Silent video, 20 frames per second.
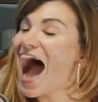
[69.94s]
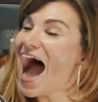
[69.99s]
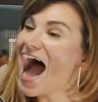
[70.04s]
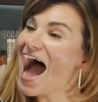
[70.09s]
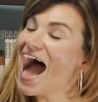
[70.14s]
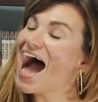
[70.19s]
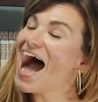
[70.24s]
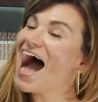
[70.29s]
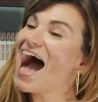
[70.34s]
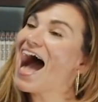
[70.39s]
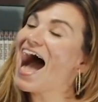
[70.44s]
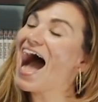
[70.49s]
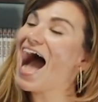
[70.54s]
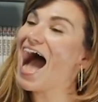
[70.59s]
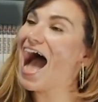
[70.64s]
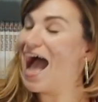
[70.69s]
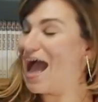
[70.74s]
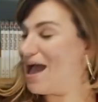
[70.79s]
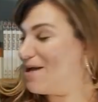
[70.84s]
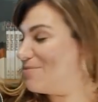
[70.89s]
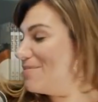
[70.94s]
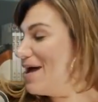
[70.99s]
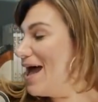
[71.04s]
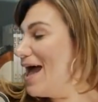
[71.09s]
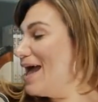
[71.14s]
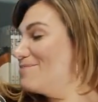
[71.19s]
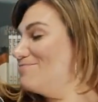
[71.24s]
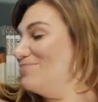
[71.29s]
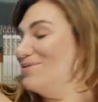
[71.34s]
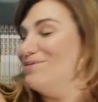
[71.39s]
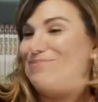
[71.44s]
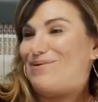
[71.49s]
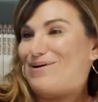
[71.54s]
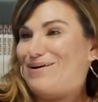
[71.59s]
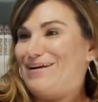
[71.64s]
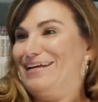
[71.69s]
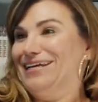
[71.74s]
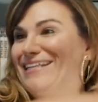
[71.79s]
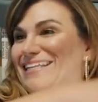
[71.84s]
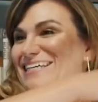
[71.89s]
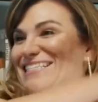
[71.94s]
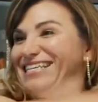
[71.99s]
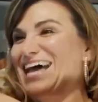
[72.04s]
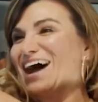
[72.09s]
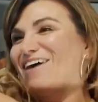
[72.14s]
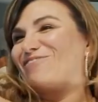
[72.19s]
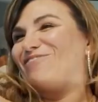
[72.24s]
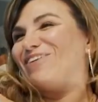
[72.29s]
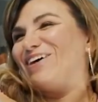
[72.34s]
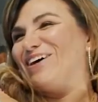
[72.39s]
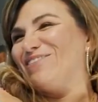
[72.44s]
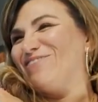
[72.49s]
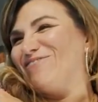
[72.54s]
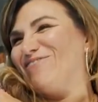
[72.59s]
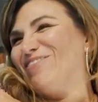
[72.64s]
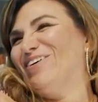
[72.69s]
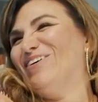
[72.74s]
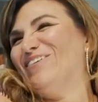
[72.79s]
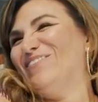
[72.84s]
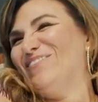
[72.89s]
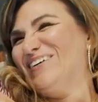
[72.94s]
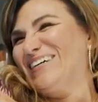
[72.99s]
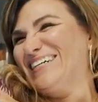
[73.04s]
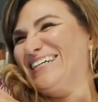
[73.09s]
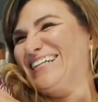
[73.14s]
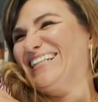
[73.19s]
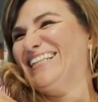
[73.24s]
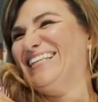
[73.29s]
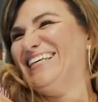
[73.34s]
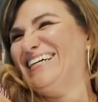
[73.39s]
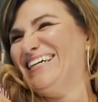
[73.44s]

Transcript: I might be burning this outfit for real.